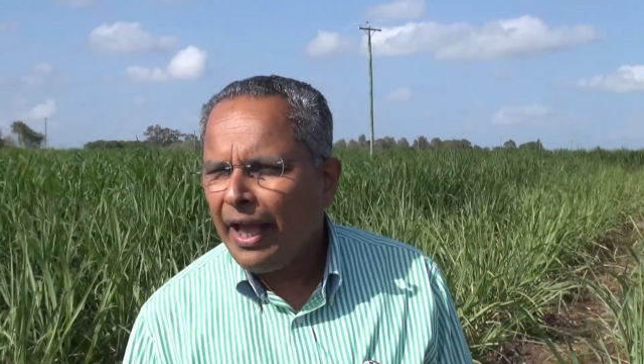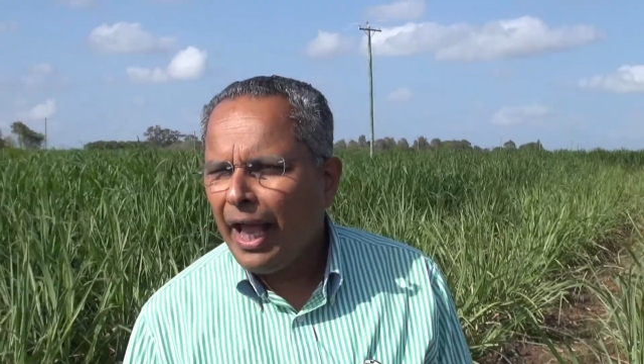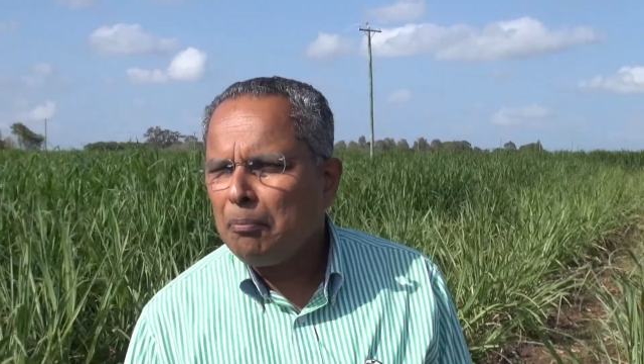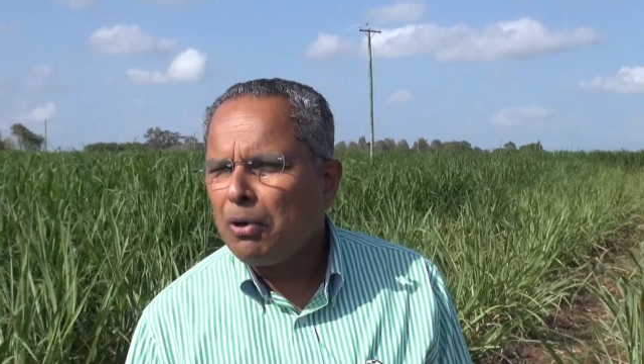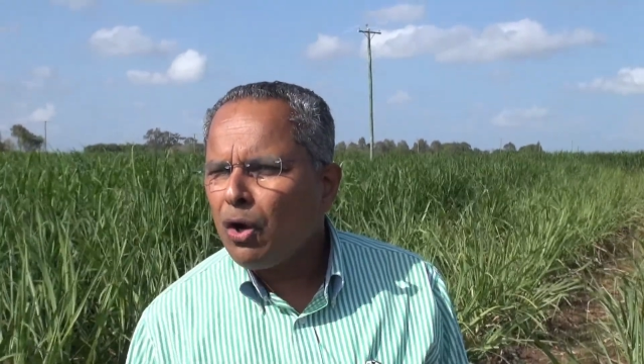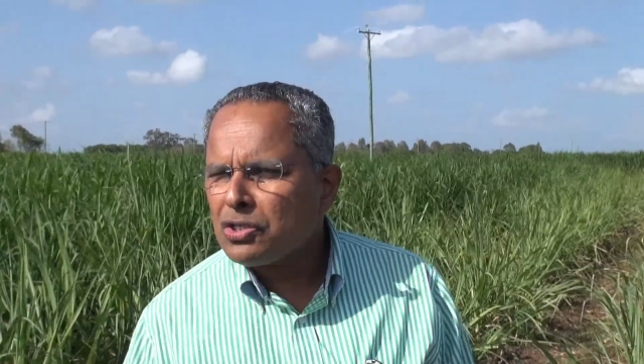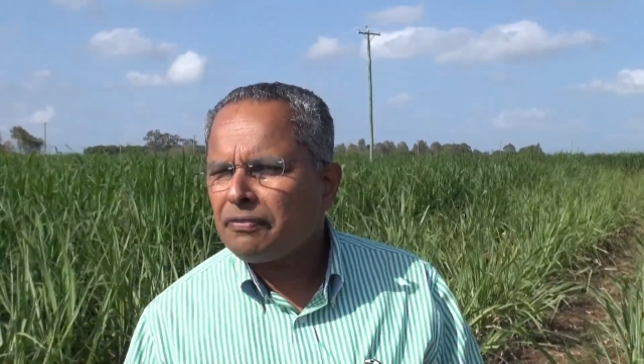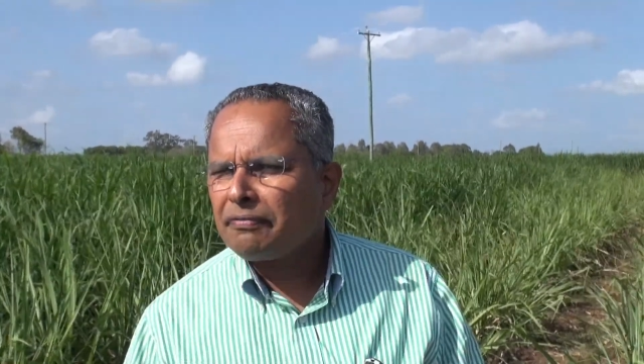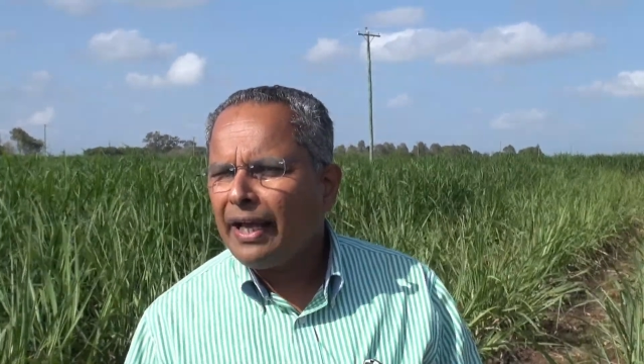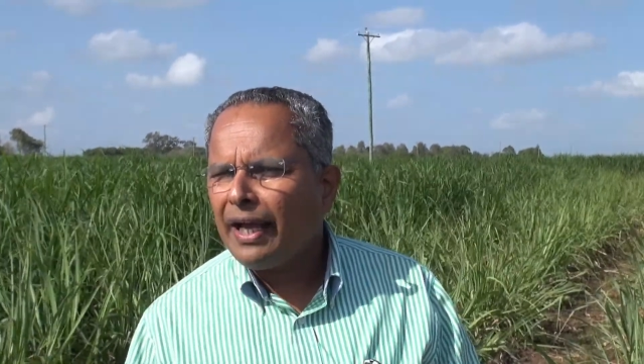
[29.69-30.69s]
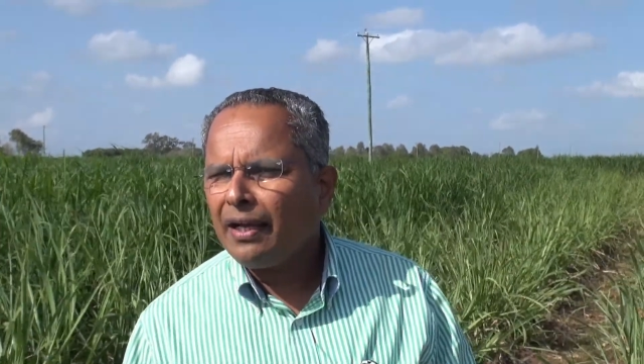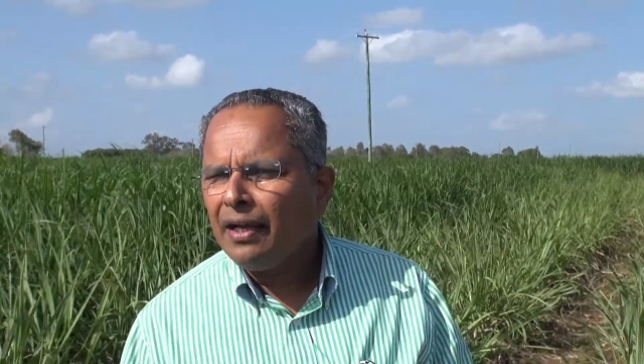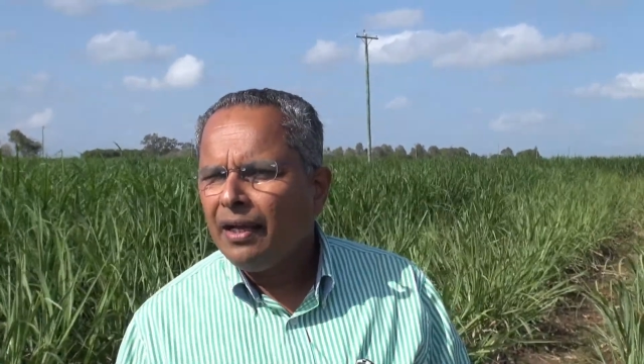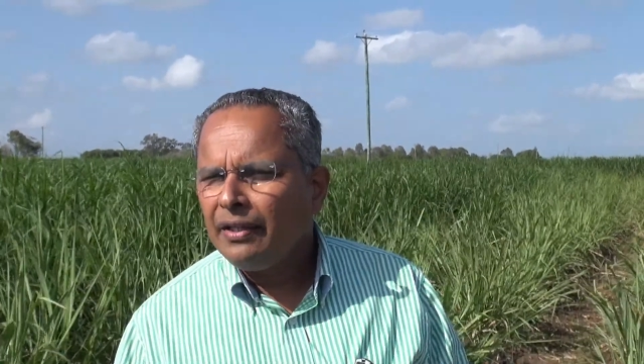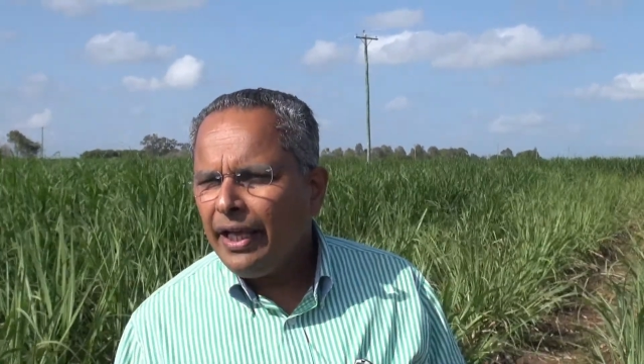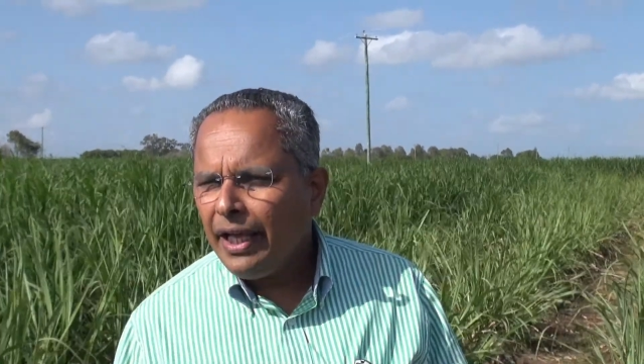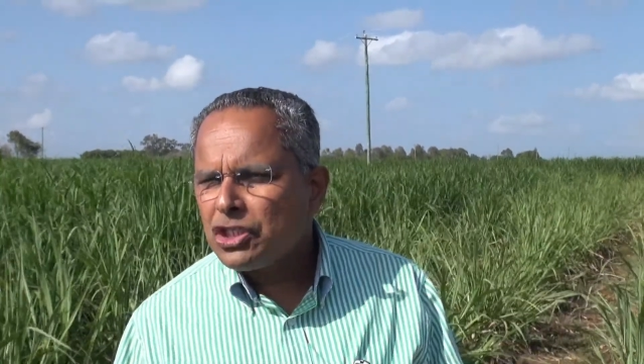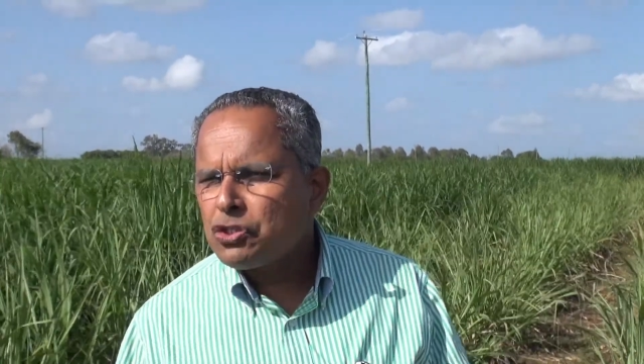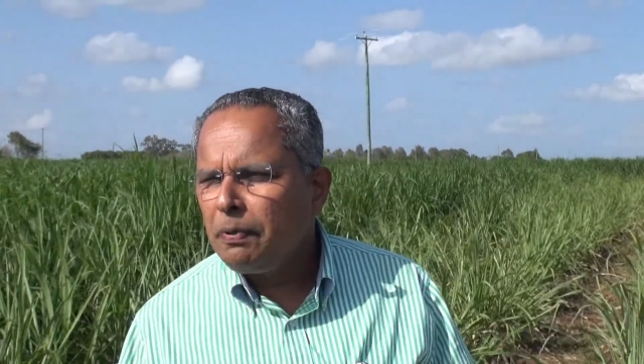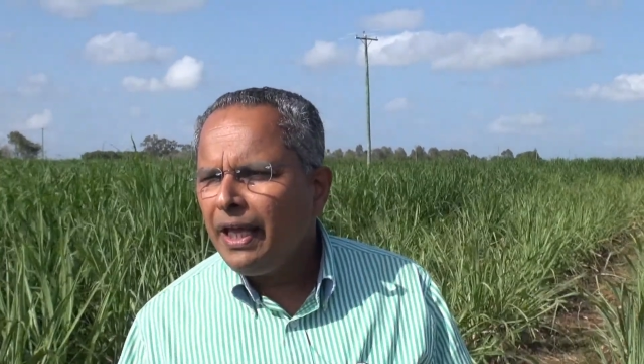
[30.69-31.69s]
and because of that they
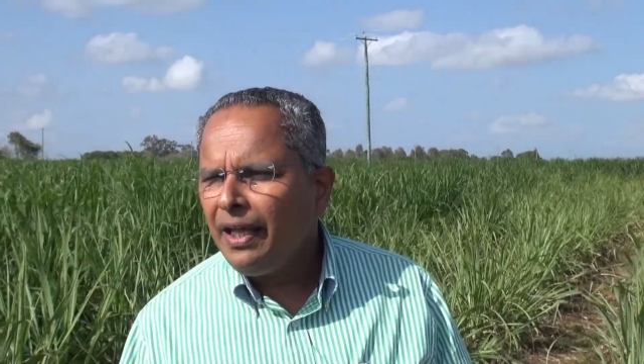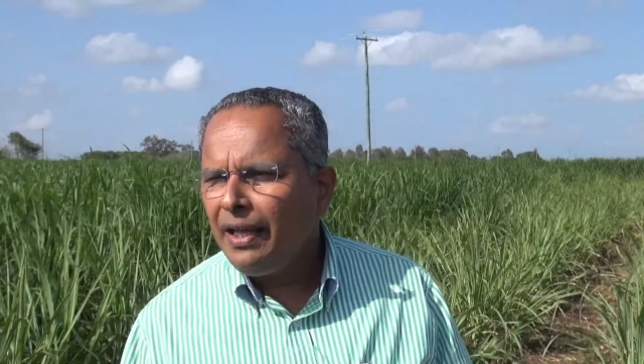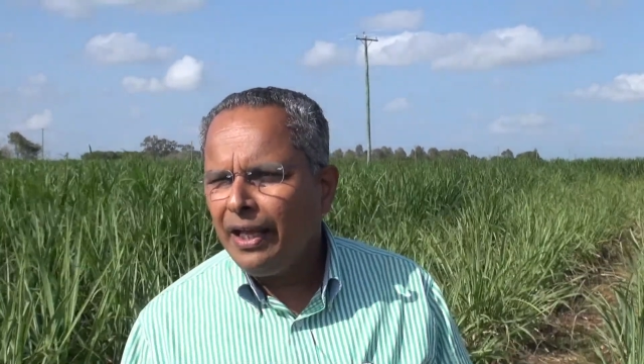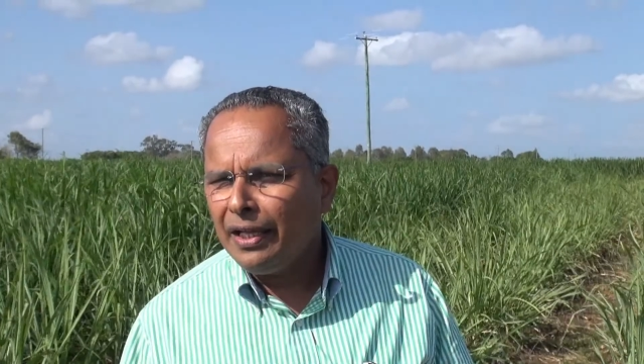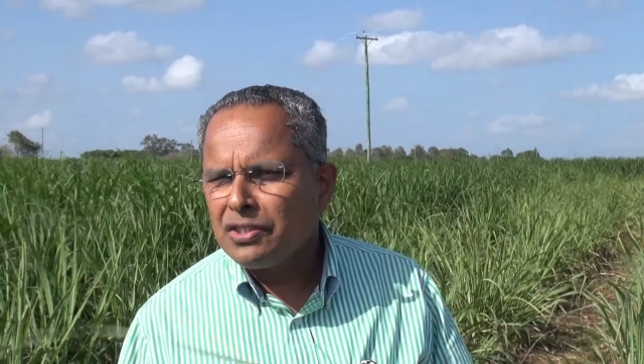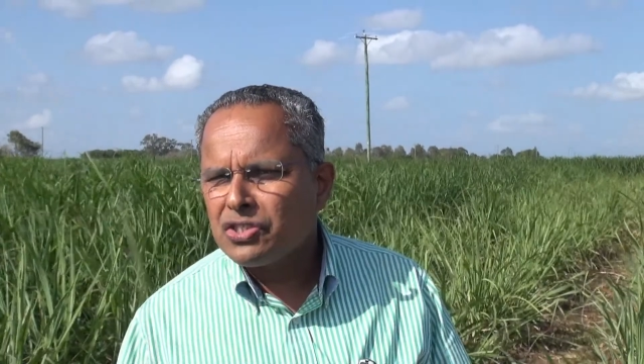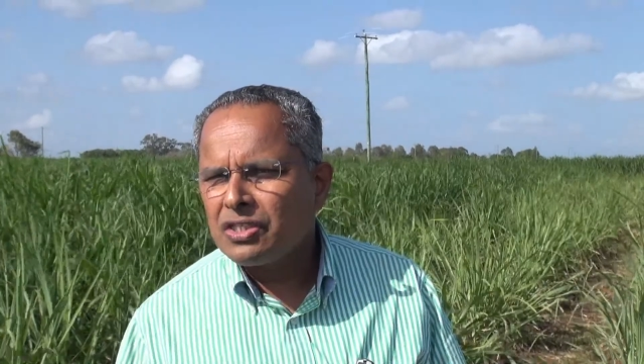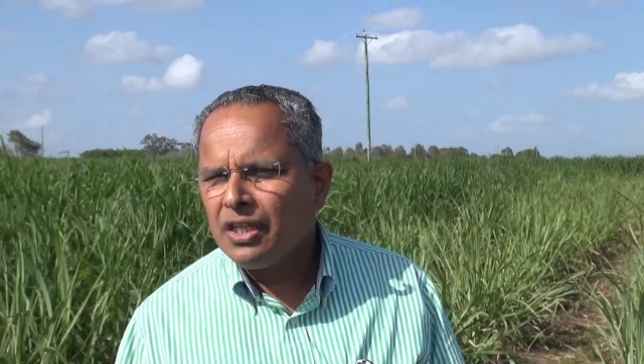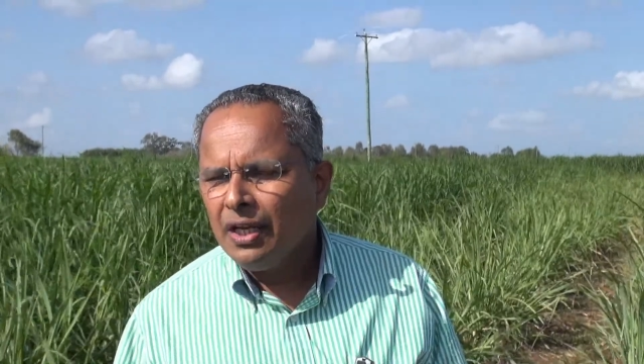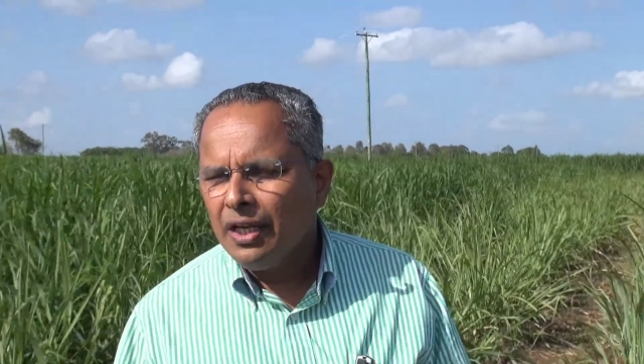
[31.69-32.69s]
experience